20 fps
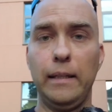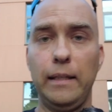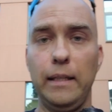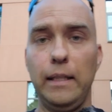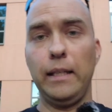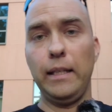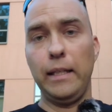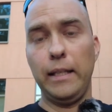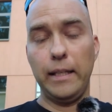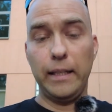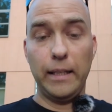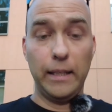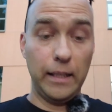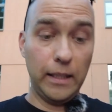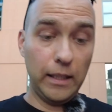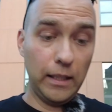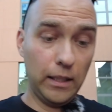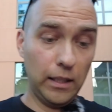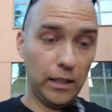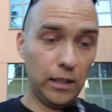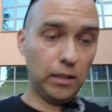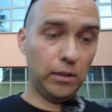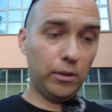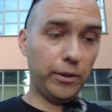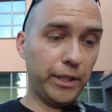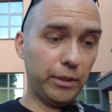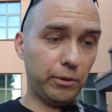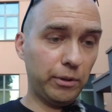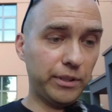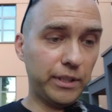The uh,
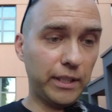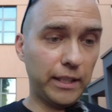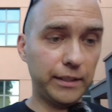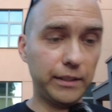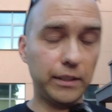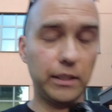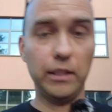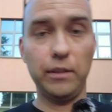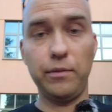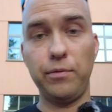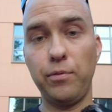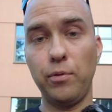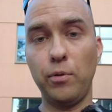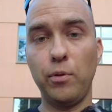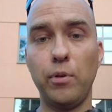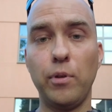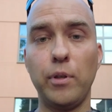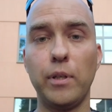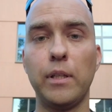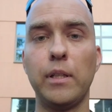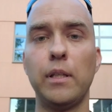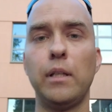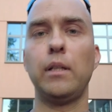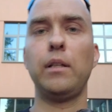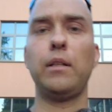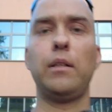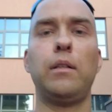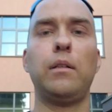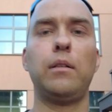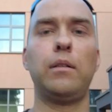lawyer was asking for
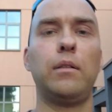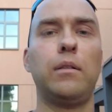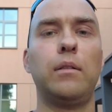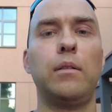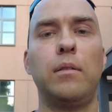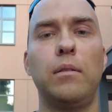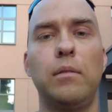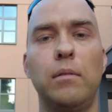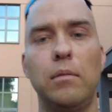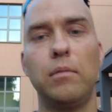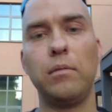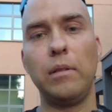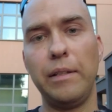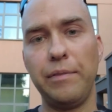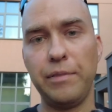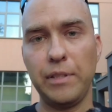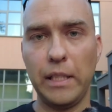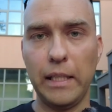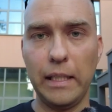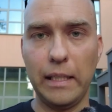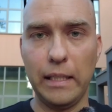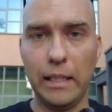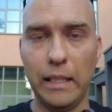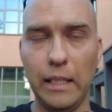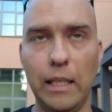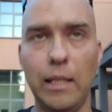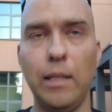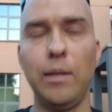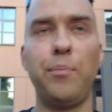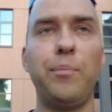uh, lifting
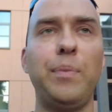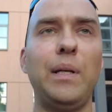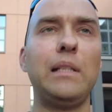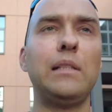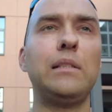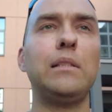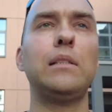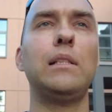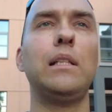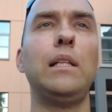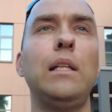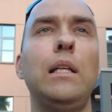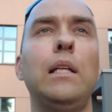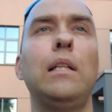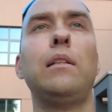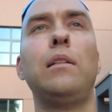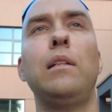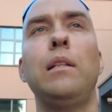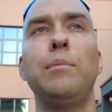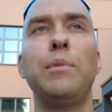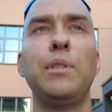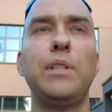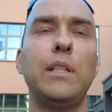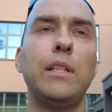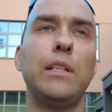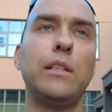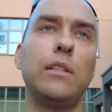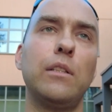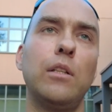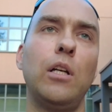the penalty and
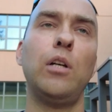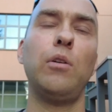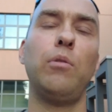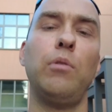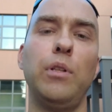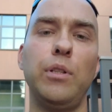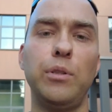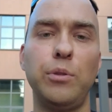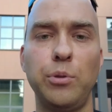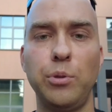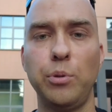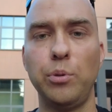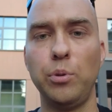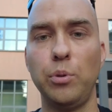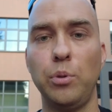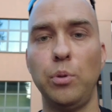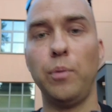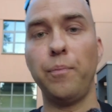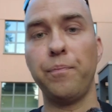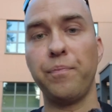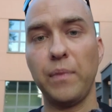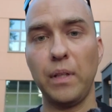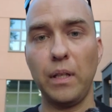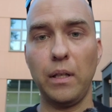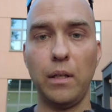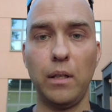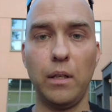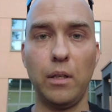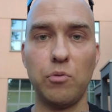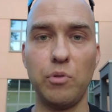limiting it only to
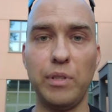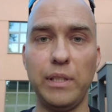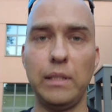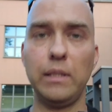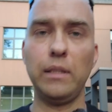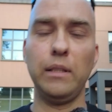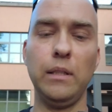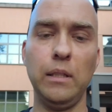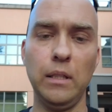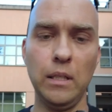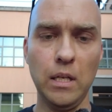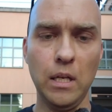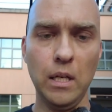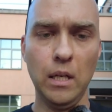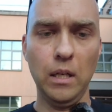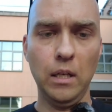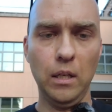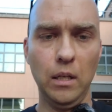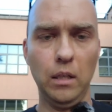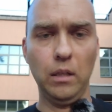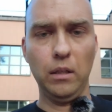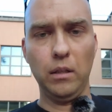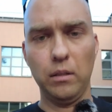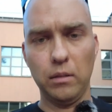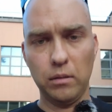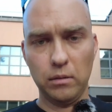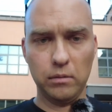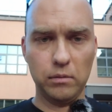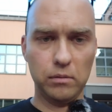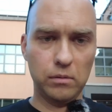uh, written
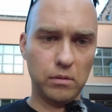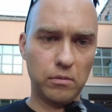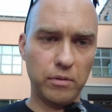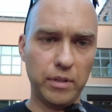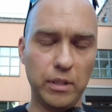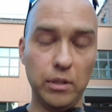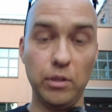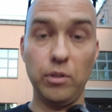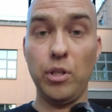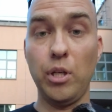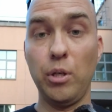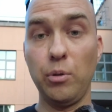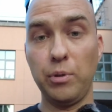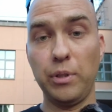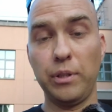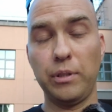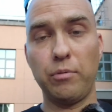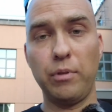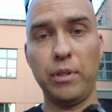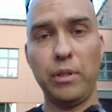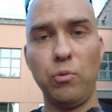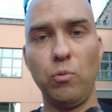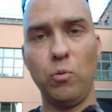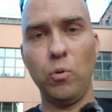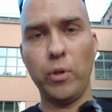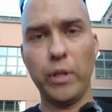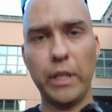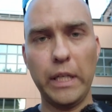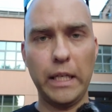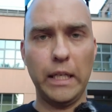uh, written notice, written
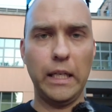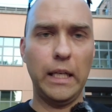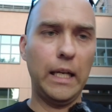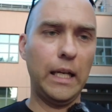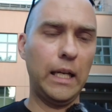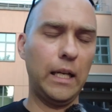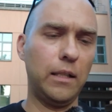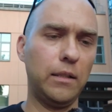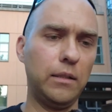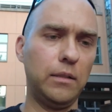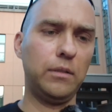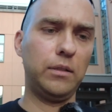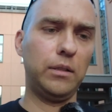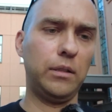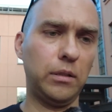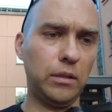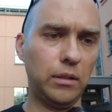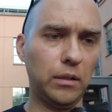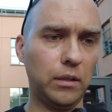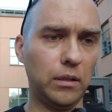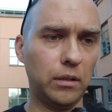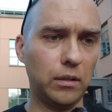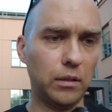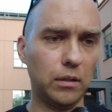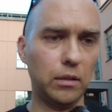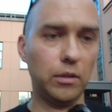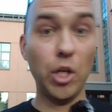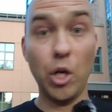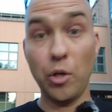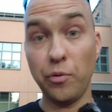warning and
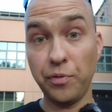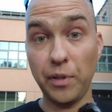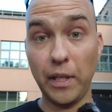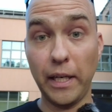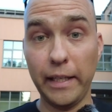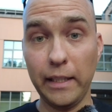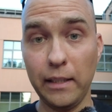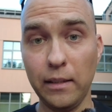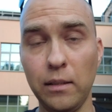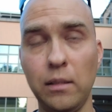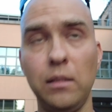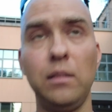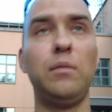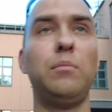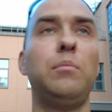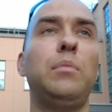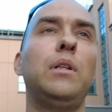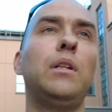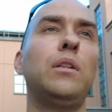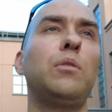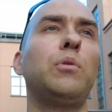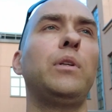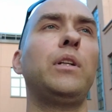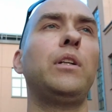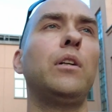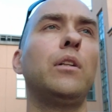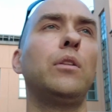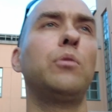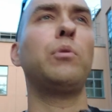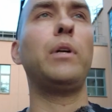uh, no fine, but we
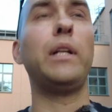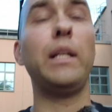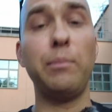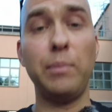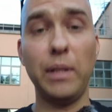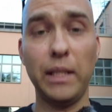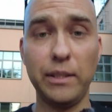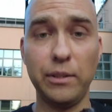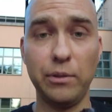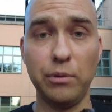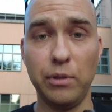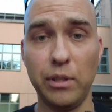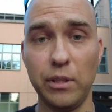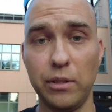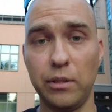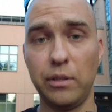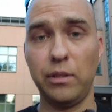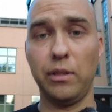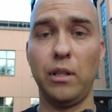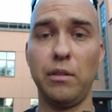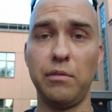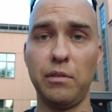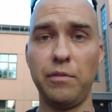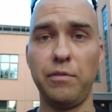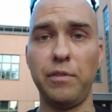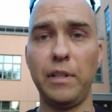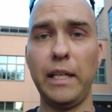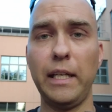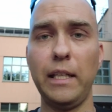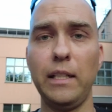got 20 base units of a
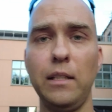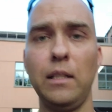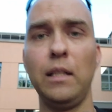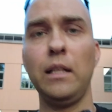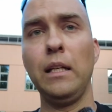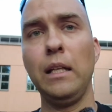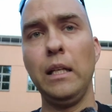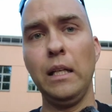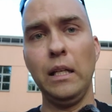fine